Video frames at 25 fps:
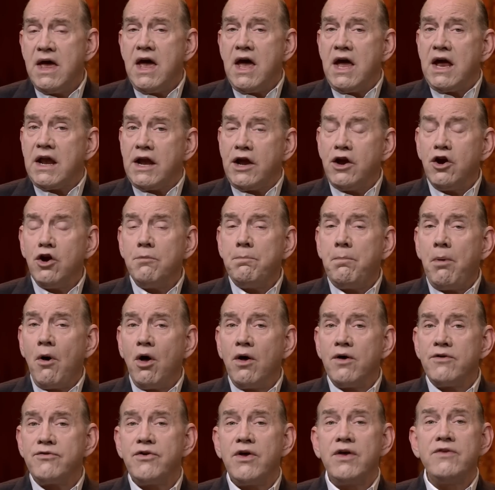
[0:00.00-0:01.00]
And here
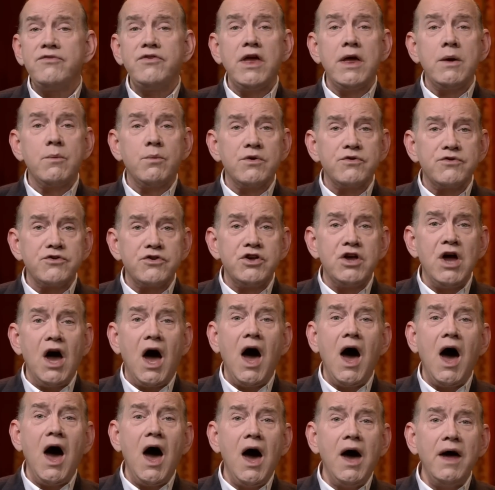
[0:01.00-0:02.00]
Paul says it was
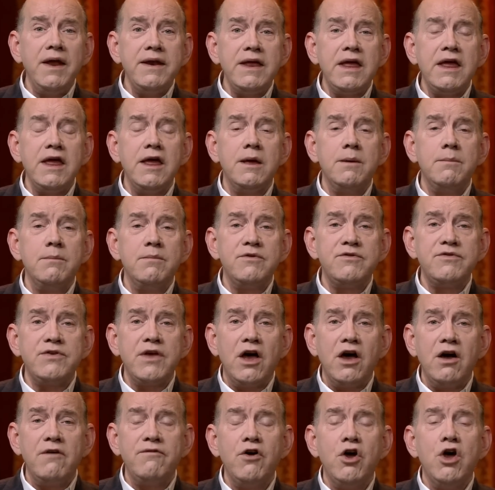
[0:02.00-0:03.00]
God
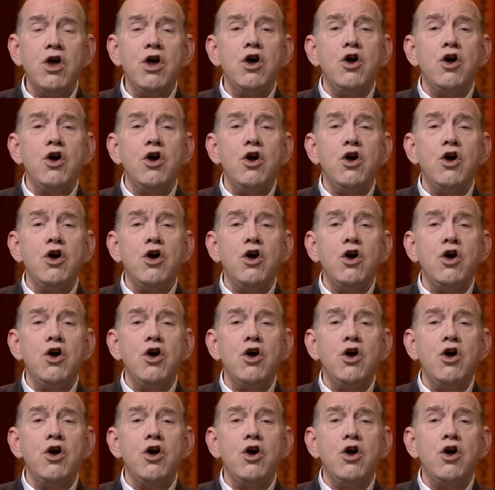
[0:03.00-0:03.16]
Himself